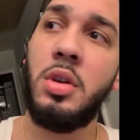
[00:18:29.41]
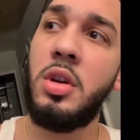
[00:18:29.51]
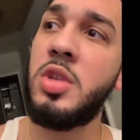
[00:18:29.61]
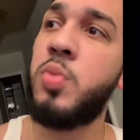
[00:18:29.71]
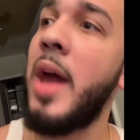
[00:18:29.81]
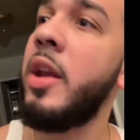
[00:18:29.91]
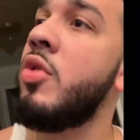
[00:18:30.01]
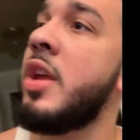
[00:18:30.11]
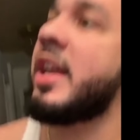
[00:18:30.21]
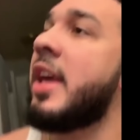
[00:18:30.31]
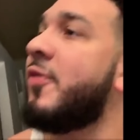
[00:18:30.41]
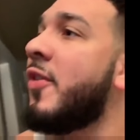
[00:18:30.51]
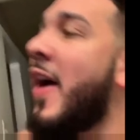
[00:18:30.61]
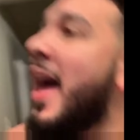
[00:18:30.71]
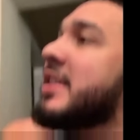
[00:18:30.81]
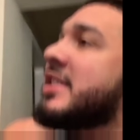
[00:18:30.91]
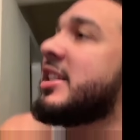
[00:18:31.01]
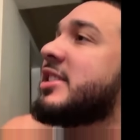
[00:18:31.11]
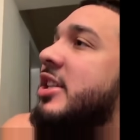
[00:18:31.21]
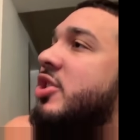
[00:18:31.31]
Cause why do you need a gift for
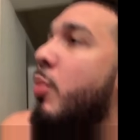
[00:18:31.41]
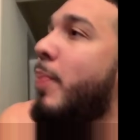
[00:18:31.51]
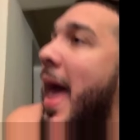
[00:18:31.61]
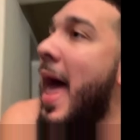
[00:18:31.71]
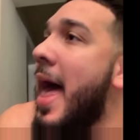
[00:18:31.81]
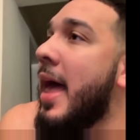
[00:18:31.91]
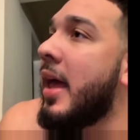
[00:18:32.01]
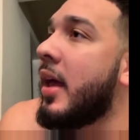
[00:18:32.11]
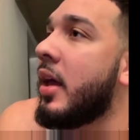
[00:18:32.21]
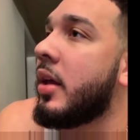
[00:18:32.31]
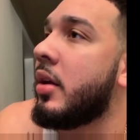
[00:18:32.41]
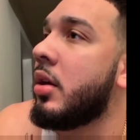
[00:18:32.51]
Valentine's Day so ah, bad? Uh, bitch,